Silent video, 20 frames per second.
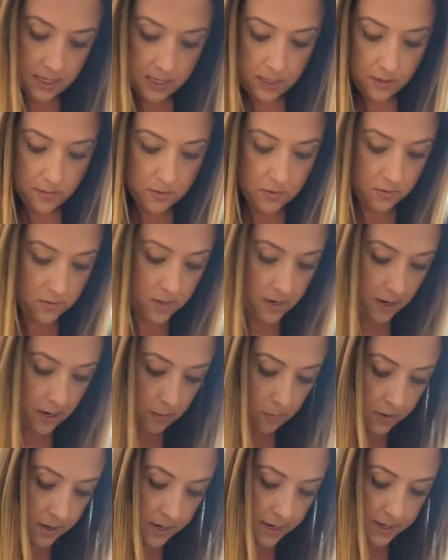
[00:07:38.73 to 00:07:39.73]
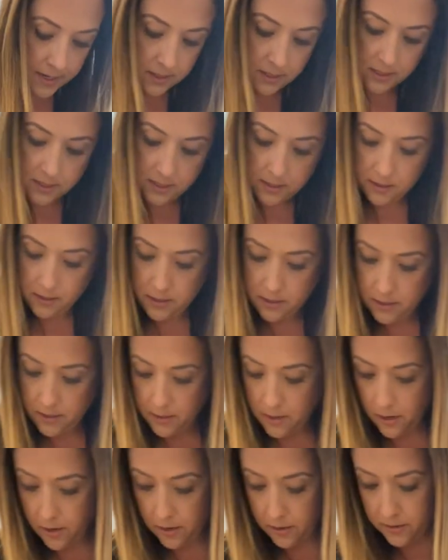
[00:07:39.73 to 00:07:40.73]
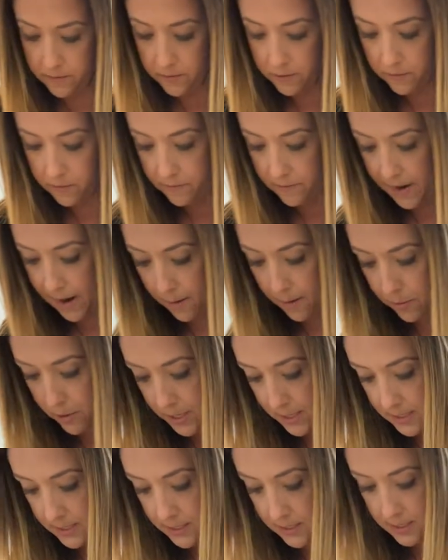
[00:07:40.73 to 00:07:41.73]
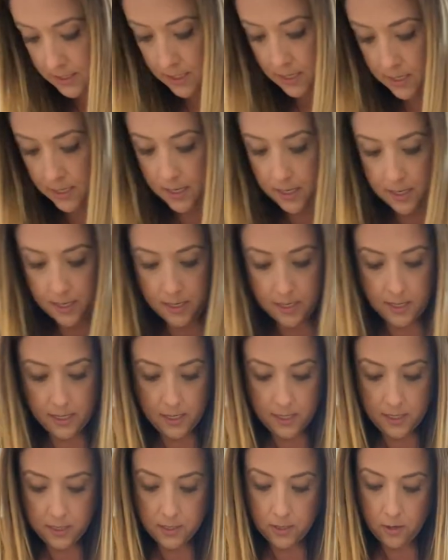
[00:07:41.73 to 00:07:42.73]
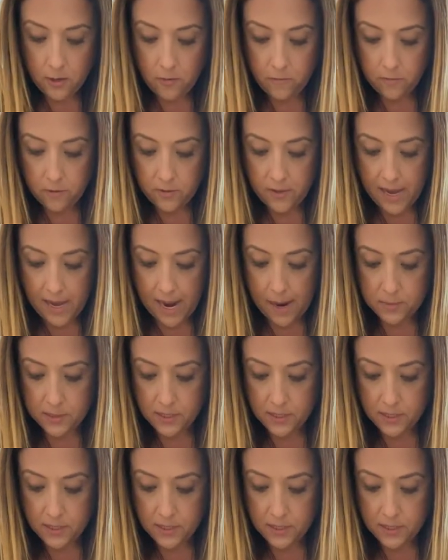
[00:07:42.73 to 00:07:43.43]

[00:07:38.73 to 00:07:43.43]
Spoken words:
You do not want all of your fabrics to overlap.